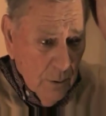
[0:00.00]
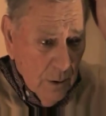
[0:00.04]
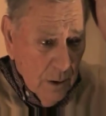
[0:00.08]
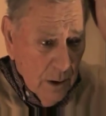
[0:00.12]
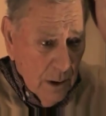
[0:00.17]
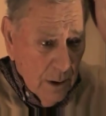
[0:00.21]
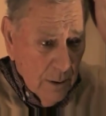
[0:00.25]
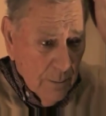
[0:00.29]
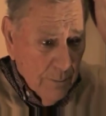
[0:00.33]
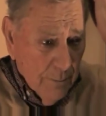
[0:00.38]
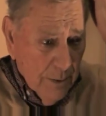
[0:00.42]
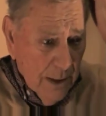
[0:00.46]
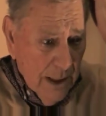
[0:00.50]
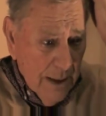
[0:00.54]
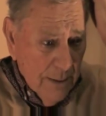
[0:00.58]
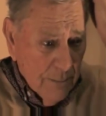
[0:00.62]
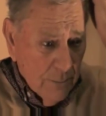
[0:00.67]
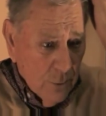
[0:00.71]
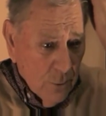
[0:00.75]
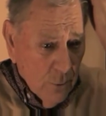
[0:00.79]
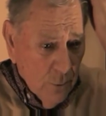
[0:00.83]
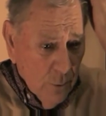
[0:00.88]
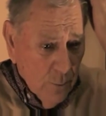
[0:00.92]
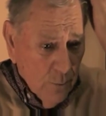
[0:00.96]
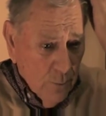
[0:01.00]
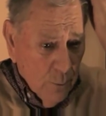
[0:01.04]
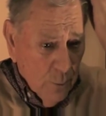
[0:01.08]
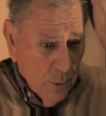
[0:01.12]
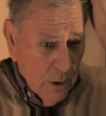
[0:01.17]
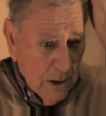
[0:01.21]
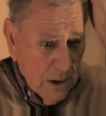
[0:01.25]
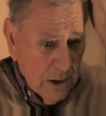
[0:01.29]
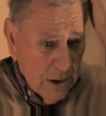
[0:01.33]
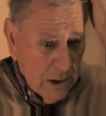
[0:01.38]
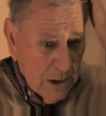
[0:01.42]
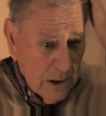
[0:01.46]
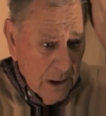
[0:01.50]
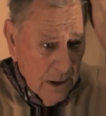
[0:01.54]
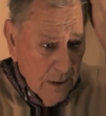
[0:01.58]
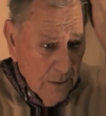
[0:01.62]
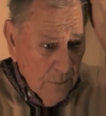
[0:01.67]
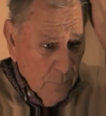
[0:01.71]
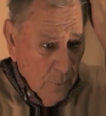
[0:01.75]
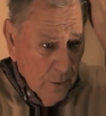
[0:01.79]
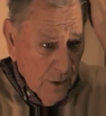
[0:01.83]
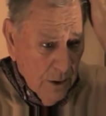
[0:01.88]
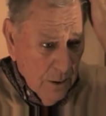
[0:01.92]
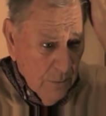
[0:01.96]
our bomb group was, and
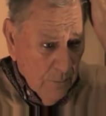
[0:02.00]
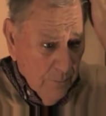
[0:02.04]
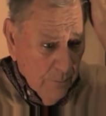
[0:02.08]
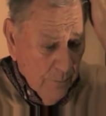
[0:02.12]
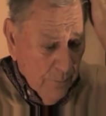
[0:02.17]
we